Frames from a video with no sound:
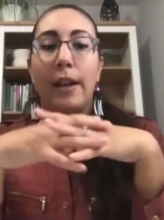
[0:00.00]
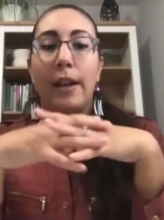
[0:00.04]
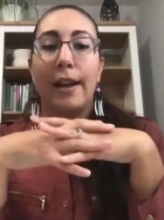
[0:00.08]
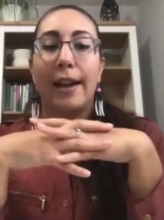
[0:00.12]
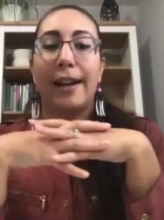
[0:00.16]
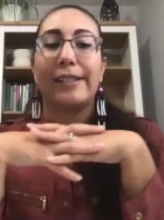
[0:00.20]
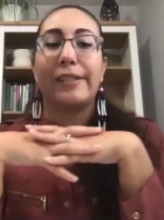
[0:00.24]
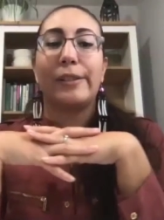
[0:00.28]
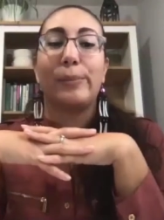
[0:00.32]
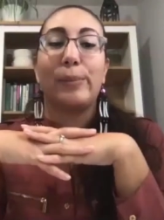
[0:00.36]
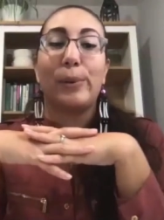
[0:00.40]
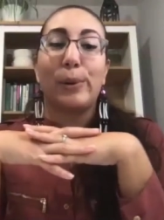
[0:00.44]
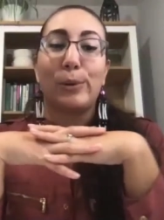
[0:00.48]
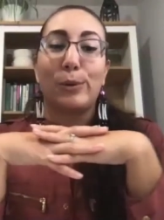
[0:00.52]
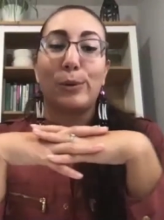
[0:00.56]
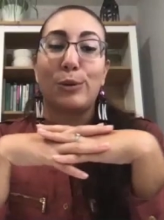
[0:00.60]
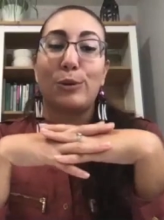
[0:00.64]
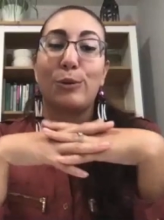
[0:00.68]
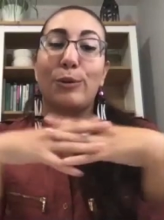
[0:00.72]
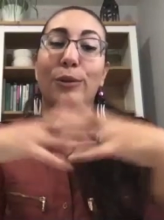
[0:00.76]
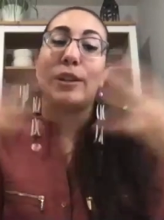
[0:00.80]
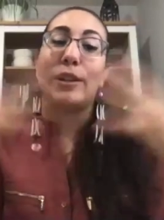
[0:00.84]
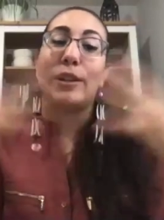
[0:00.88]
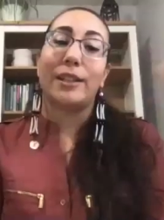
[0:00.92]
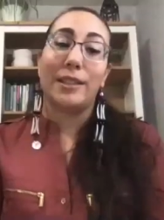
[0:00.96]
as opposed
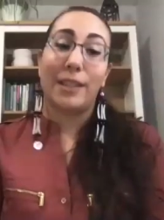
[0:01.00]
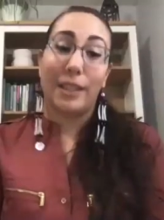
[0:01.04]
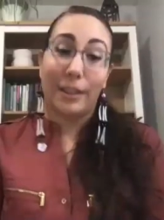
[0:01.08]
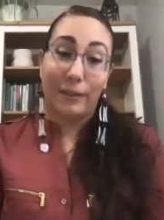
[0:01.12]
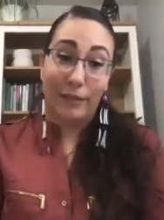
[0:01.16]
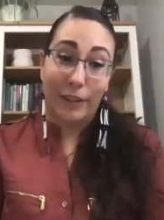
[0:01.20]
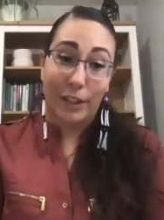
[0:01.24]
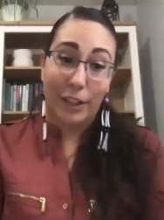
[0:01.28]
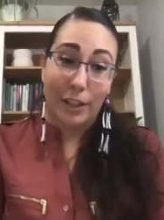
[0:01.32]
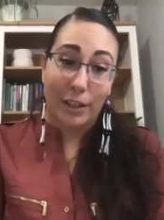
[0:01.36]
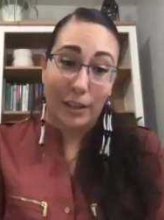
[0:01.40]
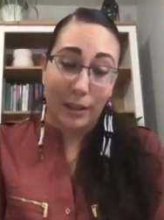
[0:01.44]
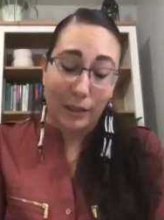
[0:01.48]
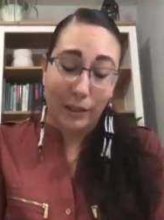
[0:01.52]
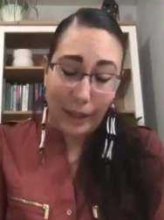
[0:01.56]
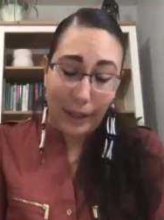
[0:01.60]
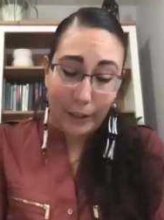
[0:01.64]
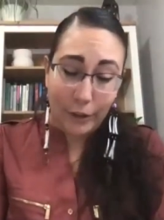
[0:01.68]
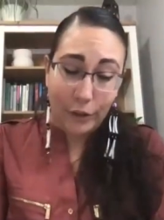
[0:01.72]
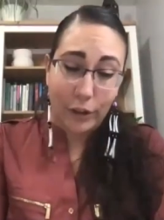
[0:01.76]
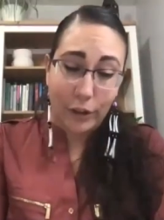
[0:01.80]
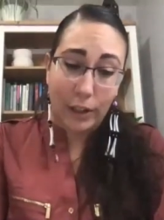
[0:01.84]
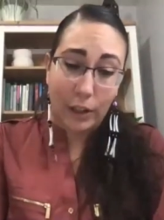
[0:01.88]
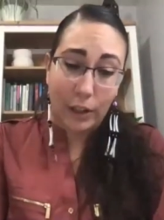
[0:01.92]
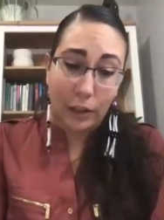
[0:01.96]
to a nice convenient
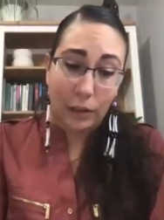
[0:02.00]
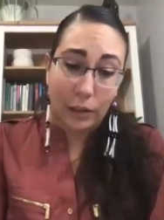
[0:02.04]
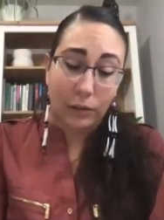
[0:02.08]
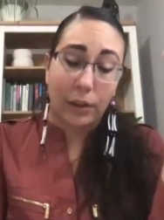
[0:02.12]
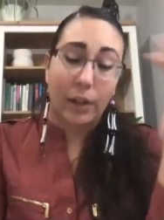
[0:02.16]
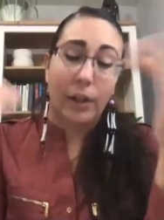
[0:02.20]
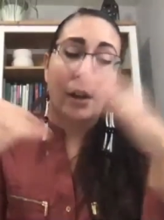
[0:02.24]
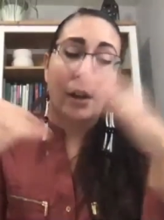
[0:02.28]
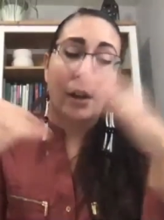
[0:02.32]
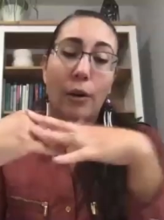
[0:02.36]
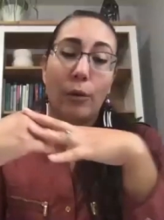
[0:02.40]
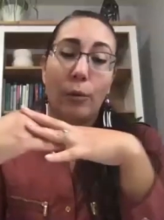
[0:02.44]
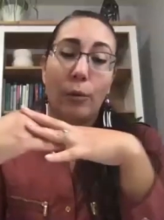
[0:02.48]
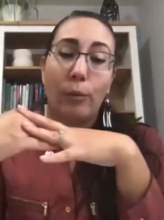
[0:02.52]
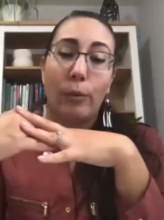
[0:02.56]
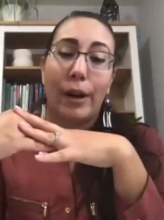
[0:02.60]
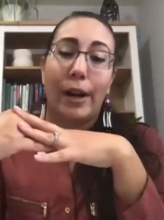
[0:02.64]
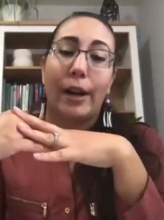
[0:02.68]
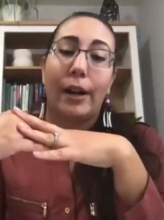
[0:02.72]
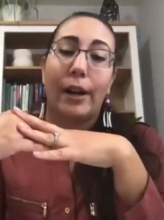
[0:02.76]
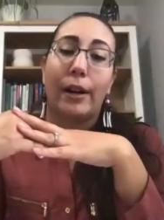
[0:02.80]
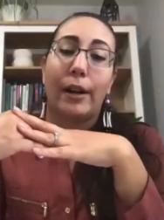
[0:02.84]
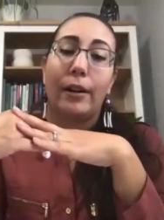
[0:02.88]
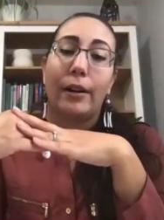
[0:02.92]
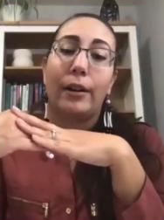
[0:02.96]
electric kiln
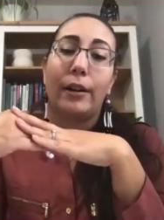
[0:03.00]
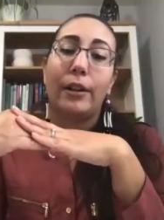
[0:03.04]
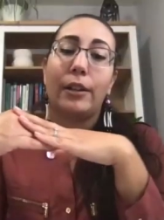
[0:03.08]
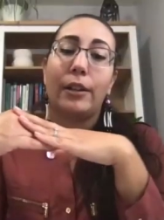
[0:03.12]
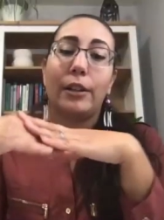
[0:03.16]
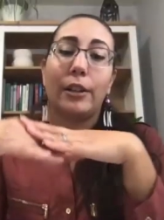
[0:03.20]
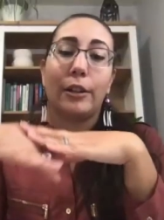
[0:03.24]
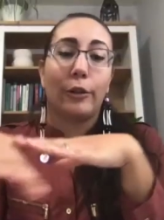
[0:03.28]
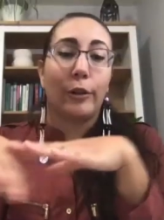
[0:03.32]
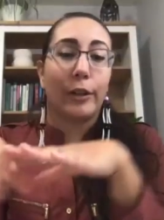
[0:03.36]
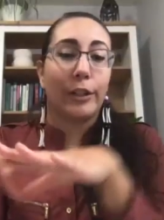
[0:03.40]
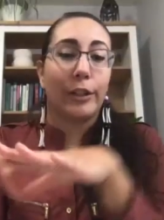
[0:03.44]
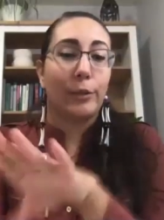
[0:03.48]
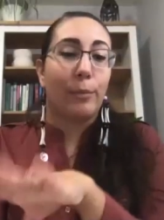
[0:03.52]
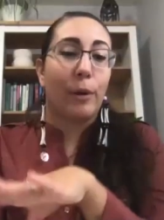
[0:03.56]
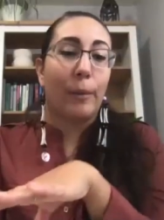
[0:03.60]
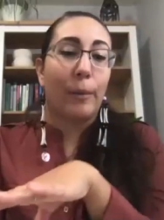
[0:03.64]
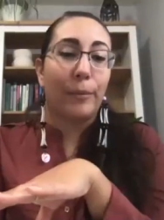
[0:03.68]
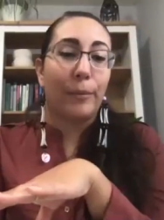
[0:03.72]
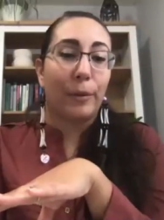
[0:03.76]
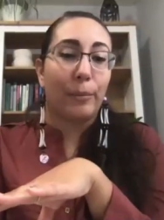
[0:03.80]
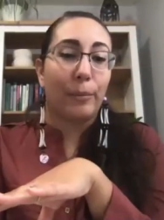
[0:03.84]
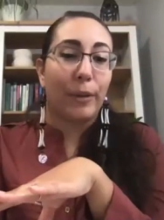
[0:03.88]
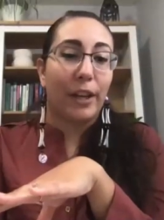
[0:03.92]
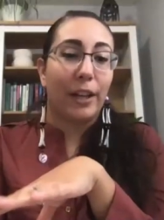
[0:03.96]
where you're going to
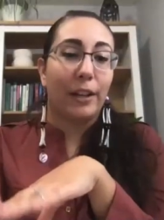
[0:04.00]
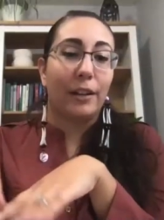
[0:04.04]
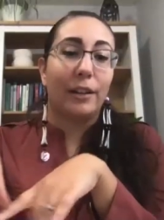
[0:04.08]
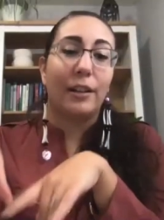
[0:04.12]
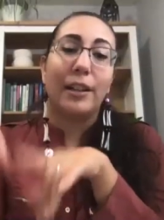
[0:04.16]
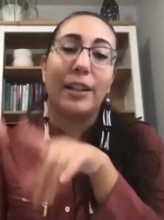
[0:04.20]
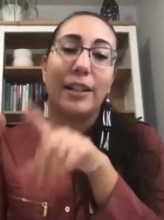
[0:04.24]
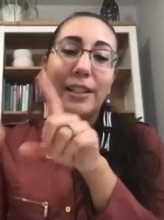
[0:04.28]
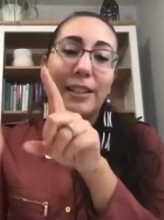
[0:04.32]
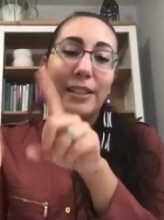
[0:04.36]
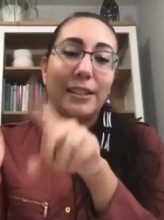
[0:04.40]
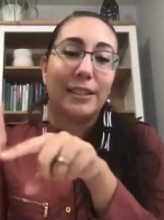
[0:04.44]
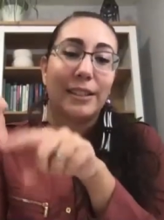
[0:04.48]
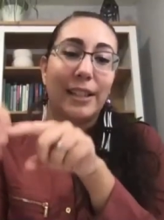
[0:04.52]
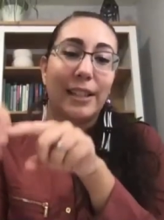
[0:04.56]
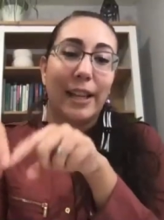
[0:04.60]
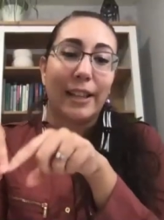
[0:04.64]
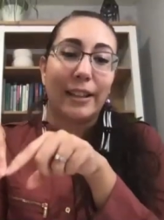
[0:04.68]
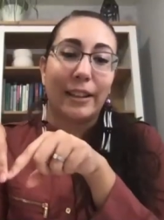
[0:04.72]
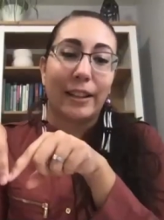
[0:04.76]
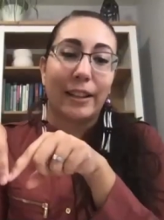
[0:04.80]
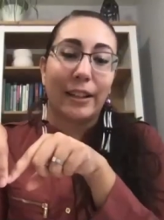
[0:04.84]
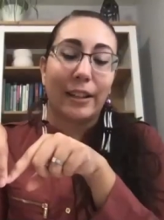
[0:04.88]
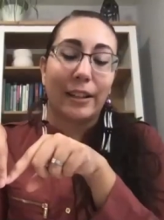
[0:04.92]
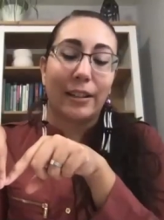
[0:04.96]
pop them in,
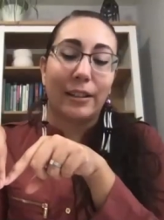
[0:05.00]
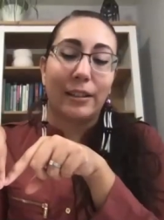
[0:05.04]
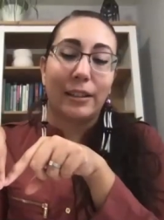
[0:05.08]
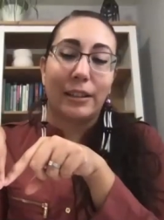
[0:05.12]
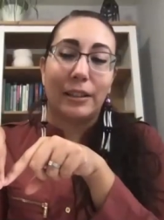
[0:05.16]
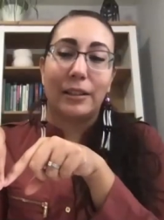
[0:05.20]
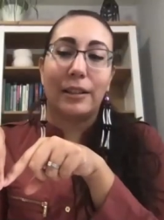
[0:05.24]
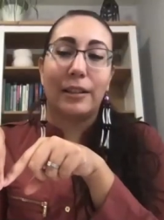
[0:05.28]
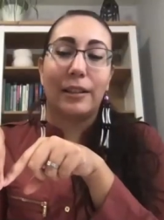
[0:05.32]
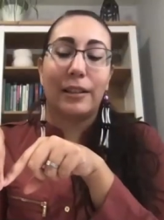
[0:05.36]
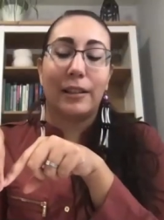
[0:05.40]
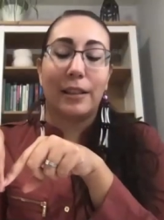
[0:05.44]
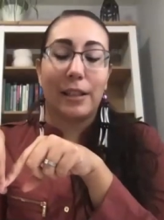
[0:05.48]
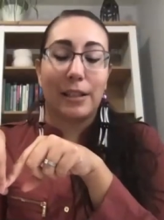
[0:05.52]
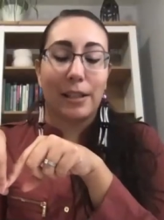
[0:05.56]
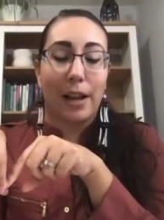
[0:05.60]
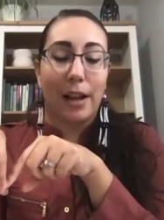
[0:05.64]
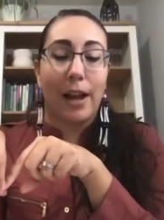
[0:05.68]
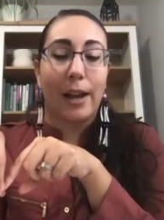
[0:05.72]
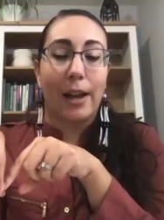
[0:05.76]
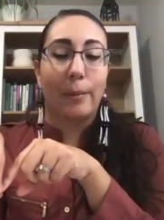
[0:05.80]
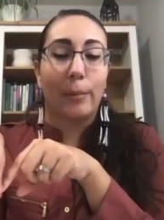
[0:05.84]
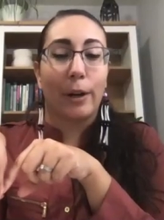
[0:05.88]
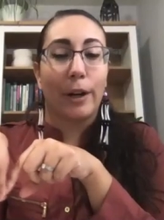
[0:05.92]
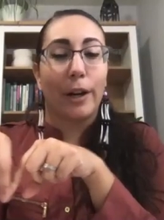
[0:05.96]
set the the
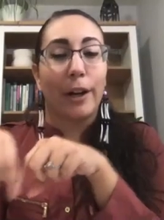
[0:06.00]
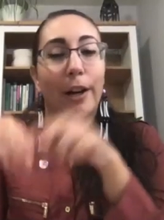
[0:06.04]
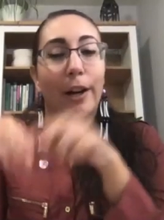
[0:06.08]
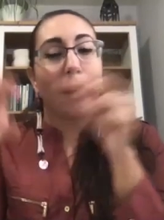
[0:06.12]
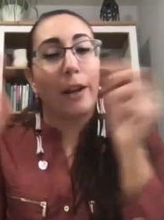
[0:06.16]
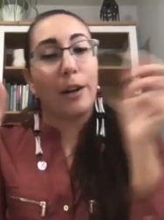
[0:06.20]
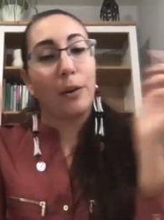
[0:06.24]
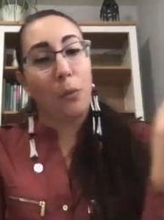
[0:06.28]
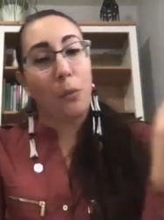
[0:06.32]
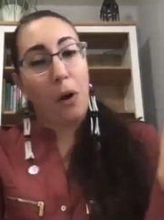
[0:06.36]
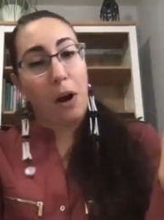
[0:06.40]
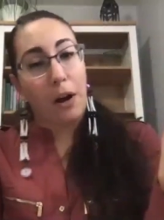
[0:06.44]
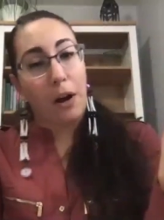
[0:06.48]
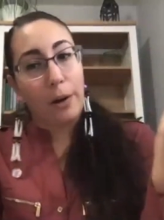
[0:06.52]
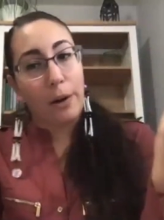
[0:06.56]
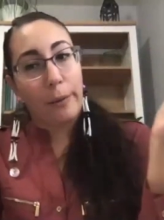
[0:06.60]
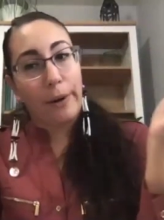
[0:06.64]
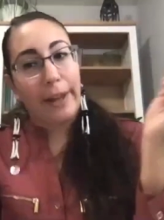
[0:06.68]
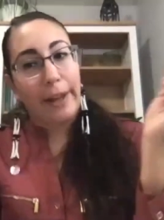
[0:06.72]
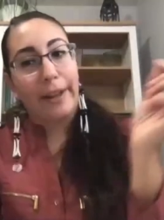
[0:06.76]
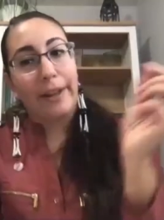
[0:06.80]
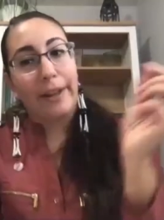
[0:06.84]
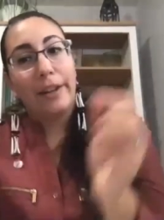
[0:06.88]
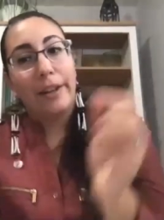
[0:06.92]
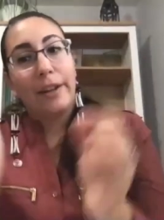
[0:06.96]
timer, and walk
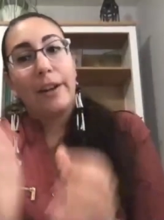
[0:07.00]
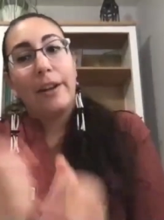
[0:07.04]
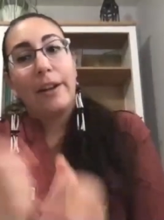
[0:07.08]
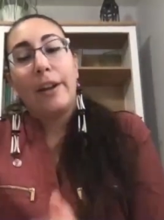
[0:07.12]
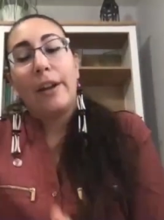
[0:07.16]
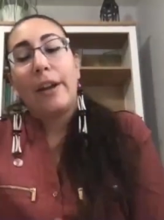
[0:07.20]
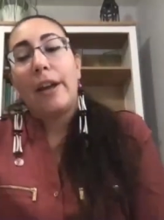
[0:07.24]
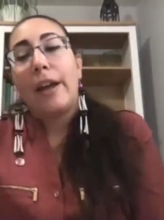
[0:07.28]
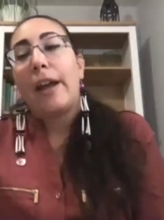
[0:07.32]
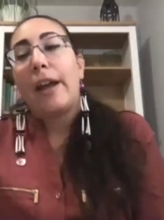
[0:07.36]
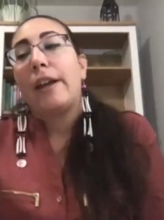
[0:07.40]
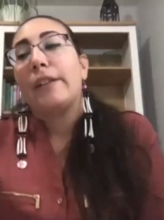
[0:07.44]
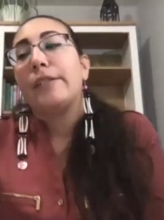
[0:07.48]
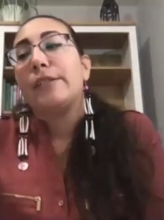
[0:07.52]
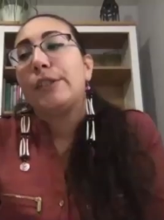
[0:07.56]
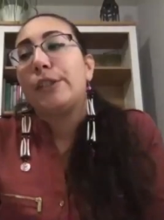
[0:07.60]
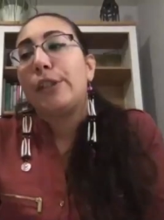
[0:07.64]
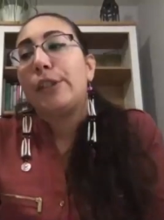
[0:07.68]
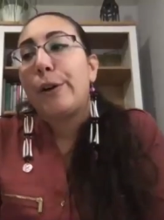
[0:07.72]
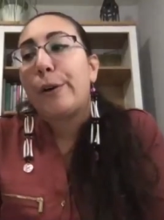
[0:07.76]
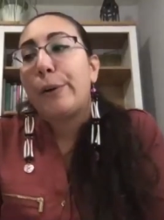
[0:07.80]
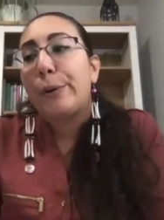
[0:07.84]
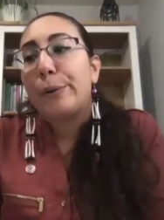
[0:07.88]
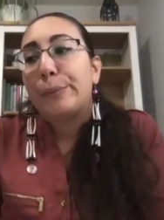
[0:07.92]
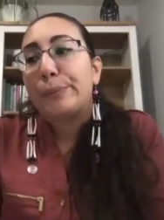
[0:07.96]
away.
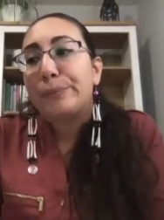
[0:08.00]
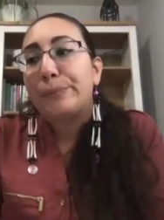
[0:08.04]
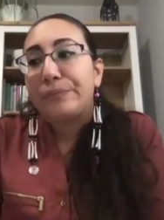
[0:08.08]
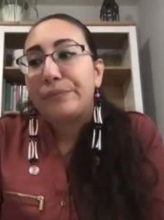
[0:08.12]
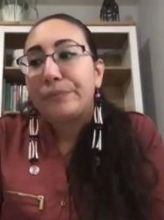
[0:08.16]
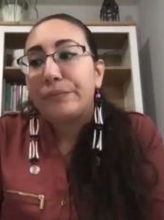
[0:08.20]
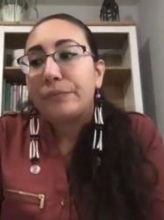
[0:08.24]
So